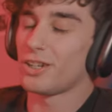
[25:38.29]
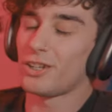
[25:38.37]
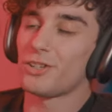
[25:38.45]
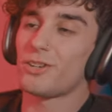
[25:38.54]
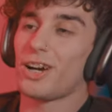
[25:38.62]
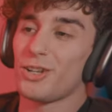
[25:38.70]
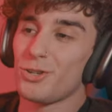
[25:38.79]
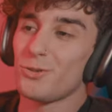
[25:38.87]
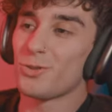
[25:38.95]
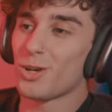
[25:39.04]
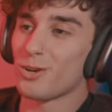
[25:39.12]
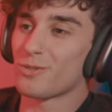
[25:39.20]
know, I do
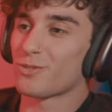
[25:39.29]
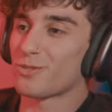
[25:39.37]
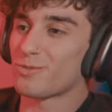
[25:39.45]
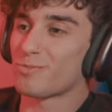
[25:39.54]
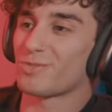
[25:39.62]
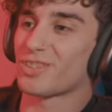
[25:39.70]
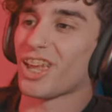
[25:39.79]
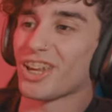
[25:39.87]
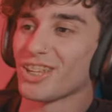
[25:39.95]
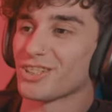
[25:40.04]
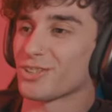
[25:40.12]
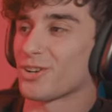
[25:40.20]
love Danny's
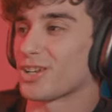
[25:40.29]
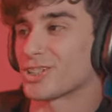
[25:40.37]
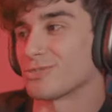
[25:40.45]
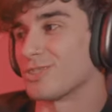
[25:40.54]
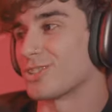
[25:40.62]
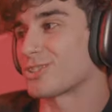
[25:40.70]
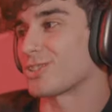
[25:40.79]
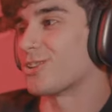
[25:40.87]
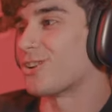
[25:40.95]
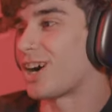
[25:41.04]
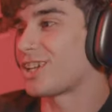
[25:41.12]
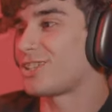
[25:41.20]
aggressiveness, though.
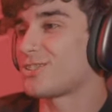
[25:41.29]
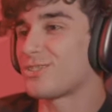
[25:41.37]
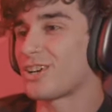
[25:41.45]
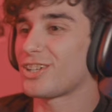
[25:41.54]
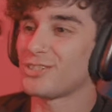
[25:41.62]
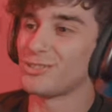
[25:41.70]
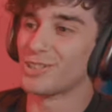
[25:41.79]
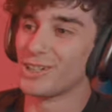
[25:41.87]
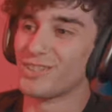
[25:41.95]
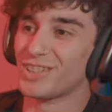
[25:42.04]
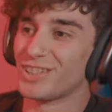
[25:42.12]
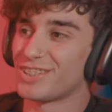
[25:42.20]
I do, I do love
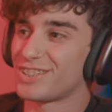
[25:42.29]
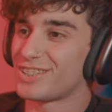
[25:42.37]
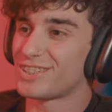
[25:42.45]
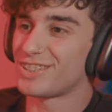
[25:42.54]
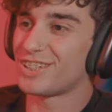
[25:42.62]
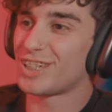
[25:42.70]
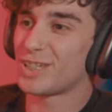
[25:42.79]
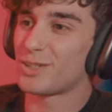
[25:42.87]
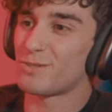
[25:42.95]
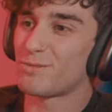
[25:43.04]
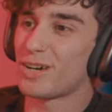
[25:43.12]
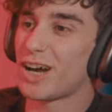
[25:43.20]
it.
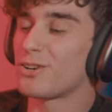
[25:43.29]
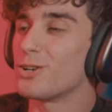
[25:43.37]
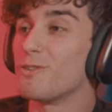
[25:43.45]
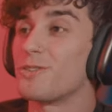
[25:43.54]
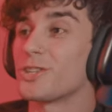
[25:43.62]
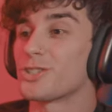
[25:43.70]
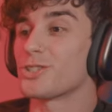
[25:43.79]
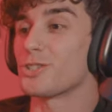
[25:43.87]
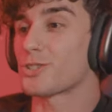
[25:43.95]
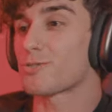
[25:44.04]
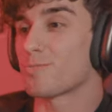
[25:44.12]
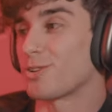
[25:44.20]
I don't know if this is the
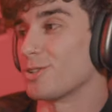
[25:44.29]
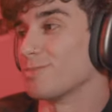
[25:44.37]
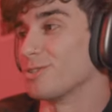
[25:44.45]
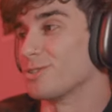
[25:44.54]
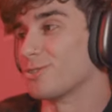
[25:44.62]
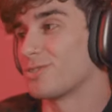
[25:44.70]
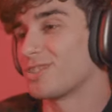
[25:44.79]
smart move.